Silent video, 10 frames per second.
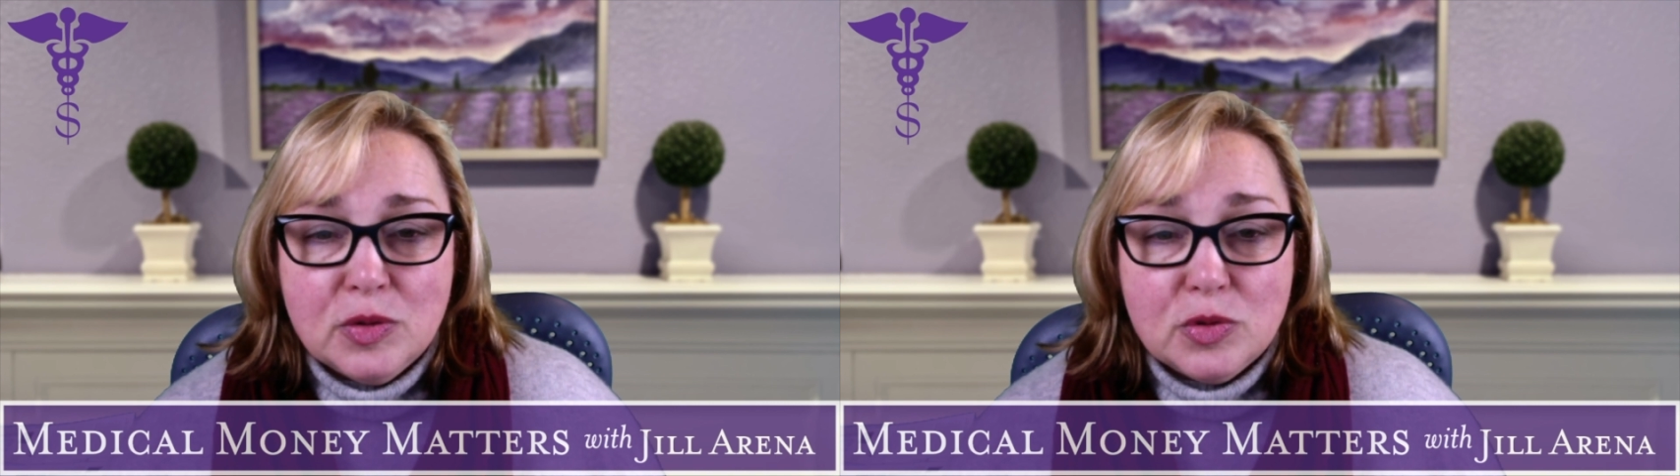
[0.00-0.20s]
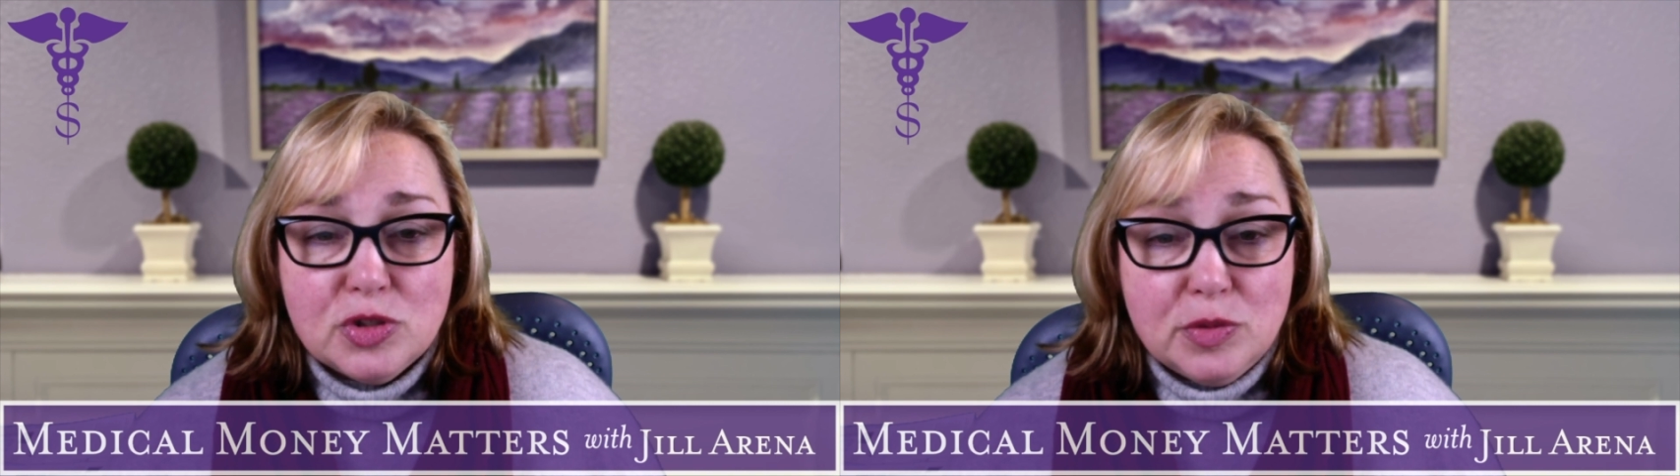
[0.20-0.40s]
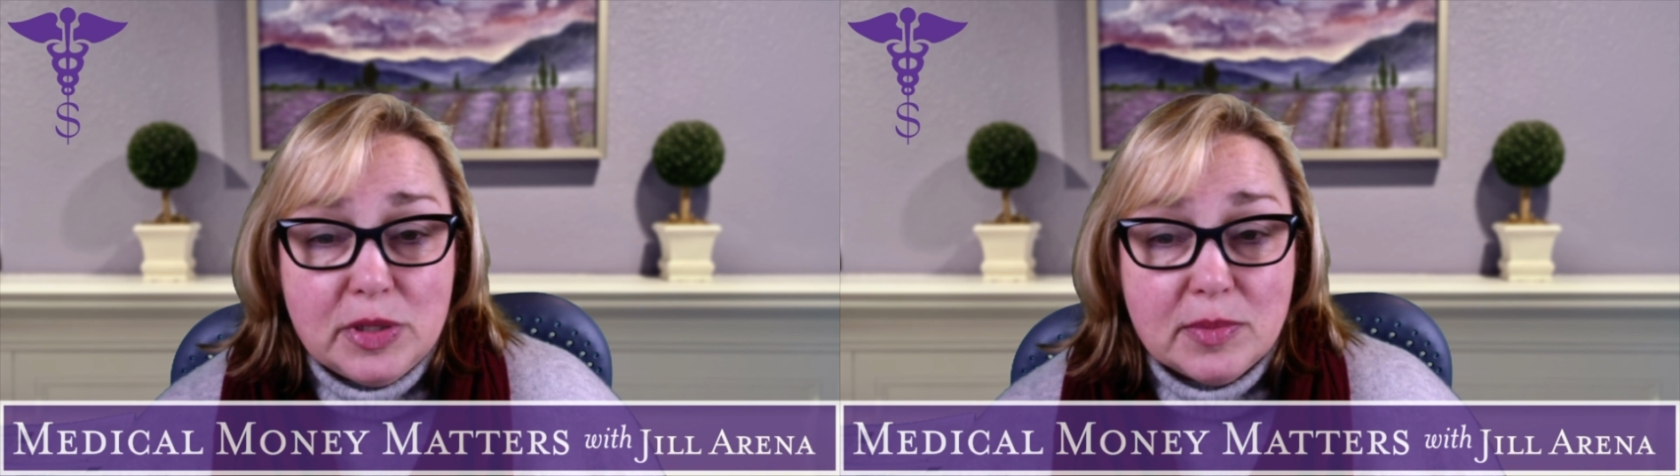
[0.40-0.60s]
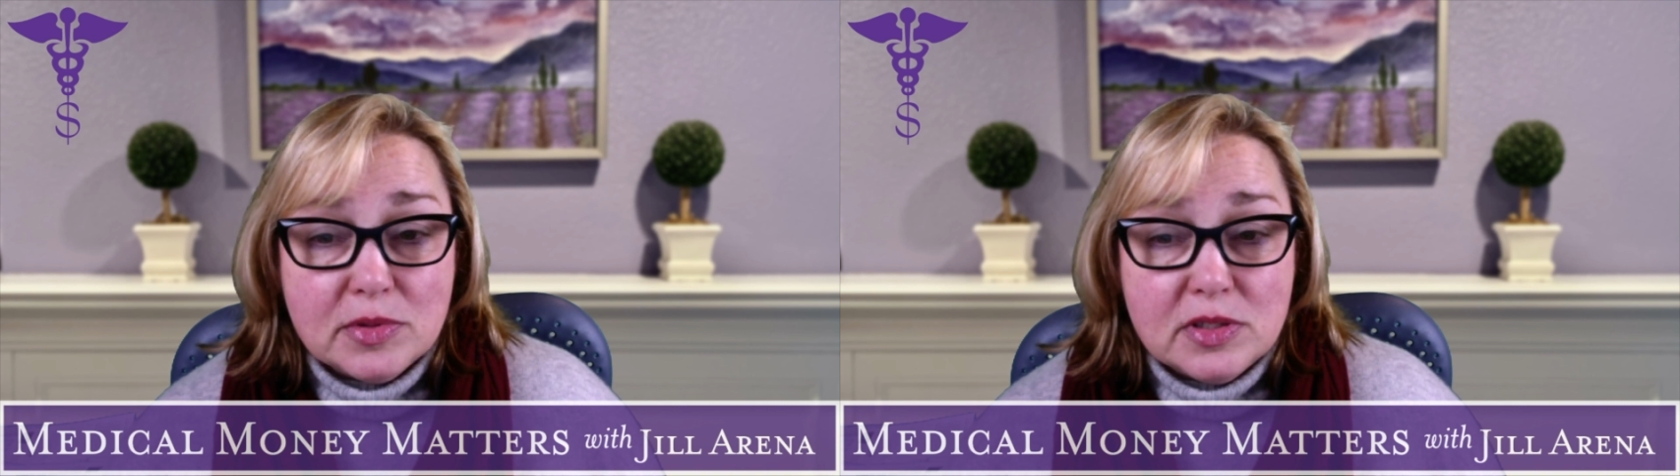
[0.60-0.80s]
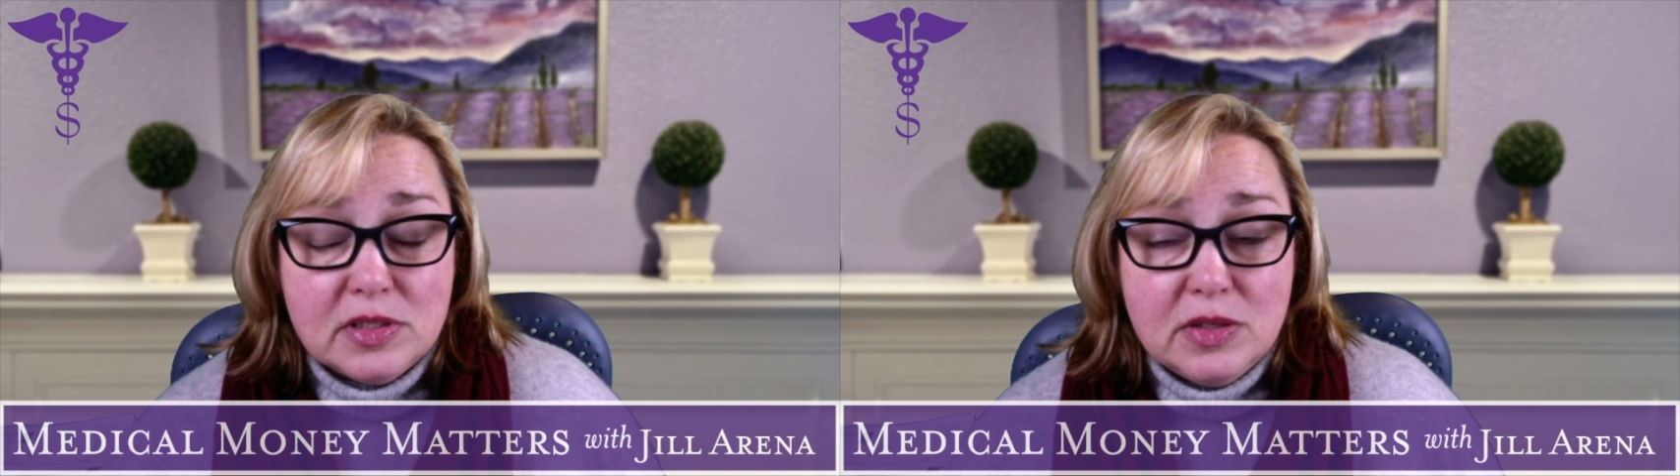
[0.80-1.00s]
we should be able
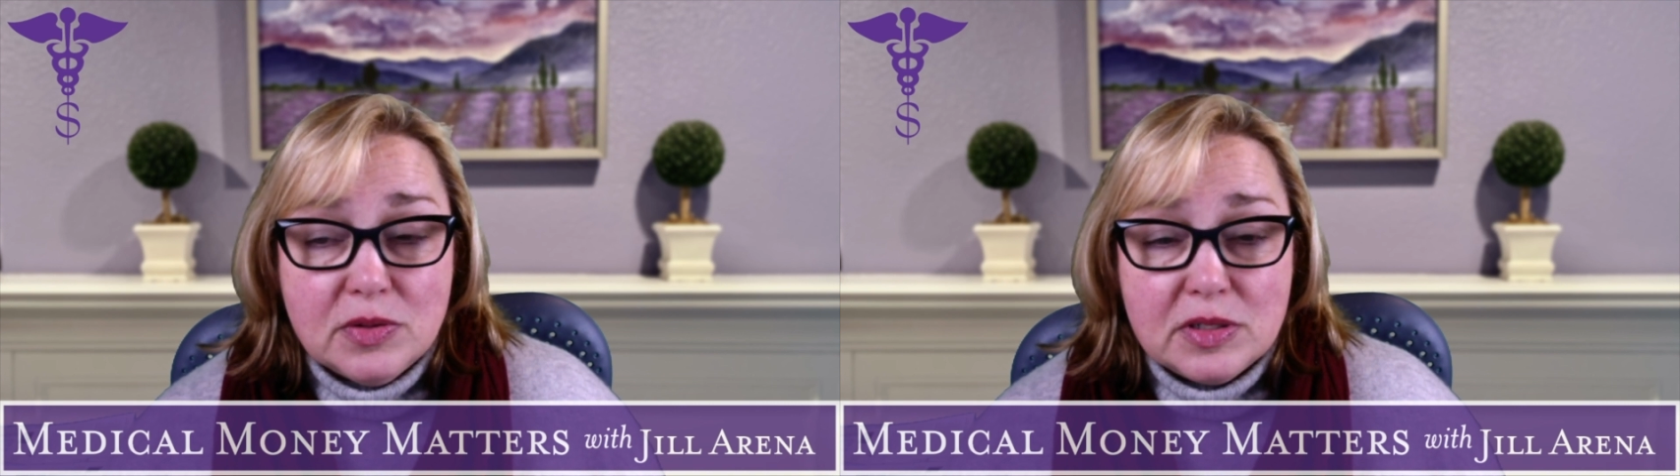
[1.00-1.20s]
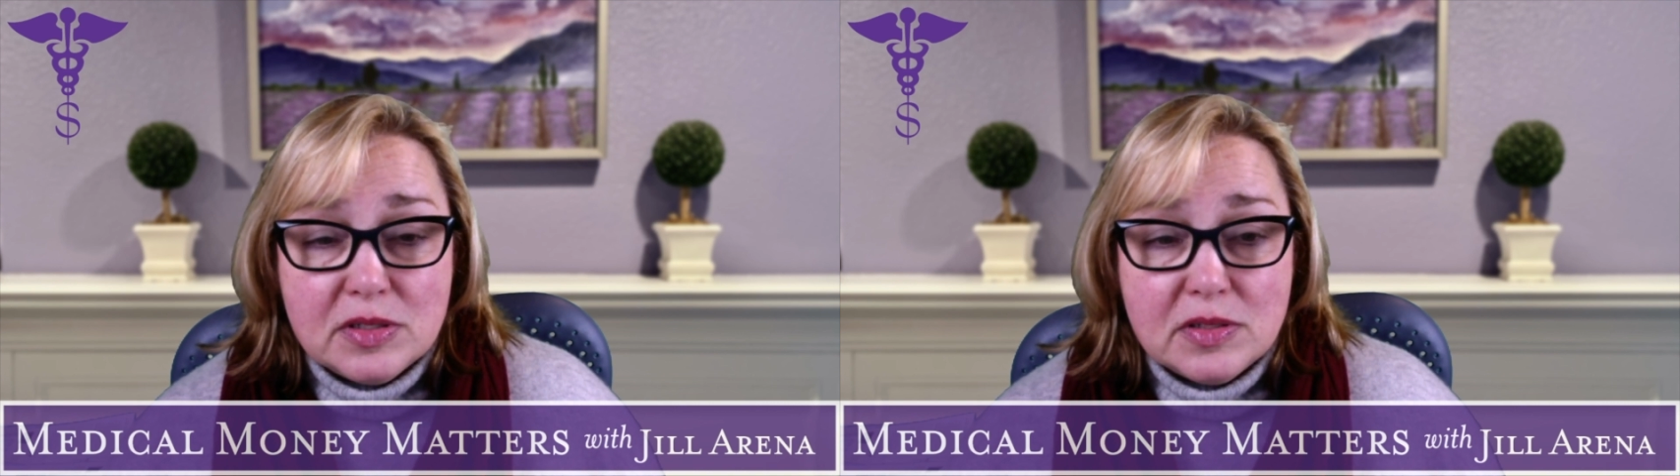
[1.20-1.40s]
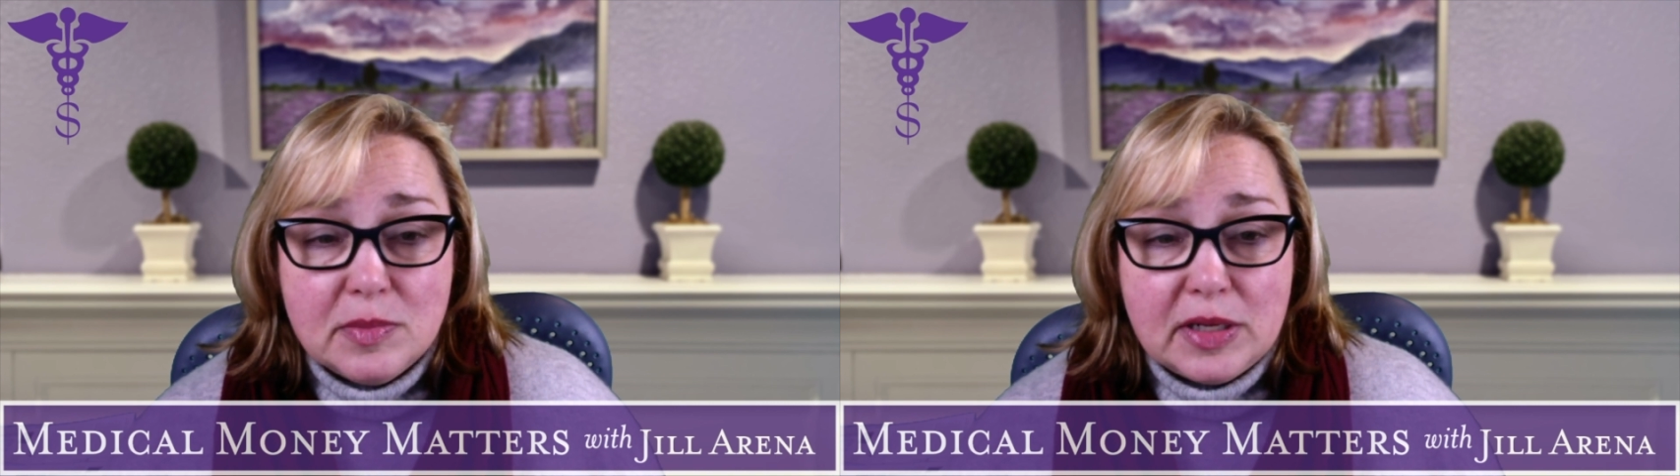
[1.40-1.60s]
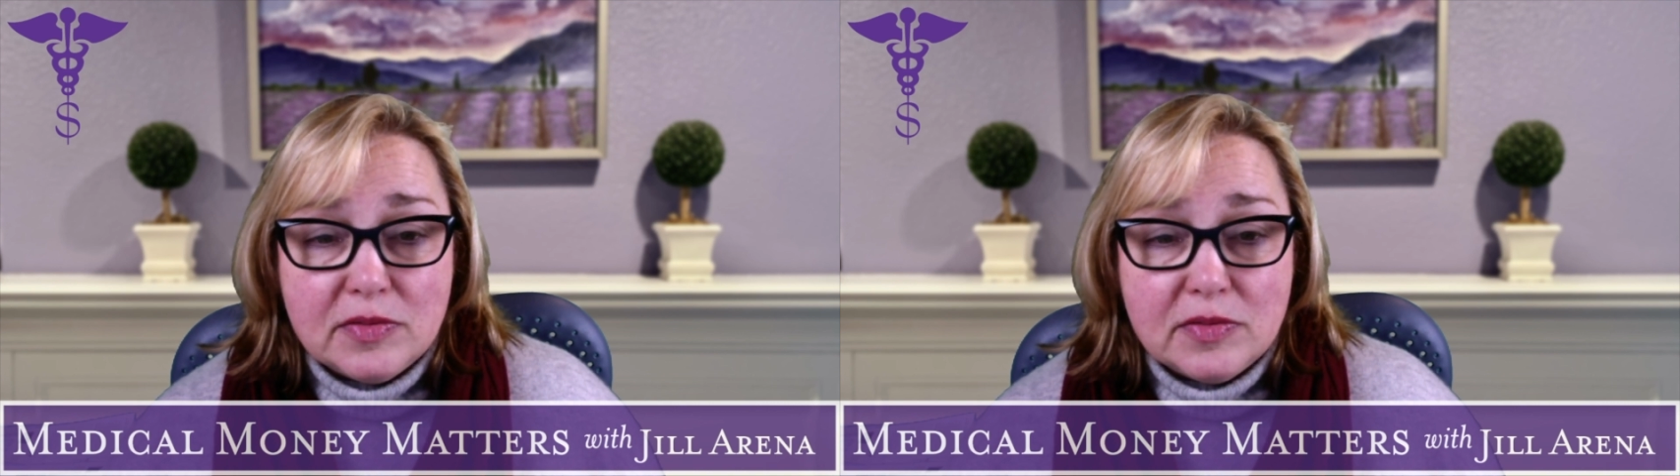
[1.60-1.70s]
to decrease the amount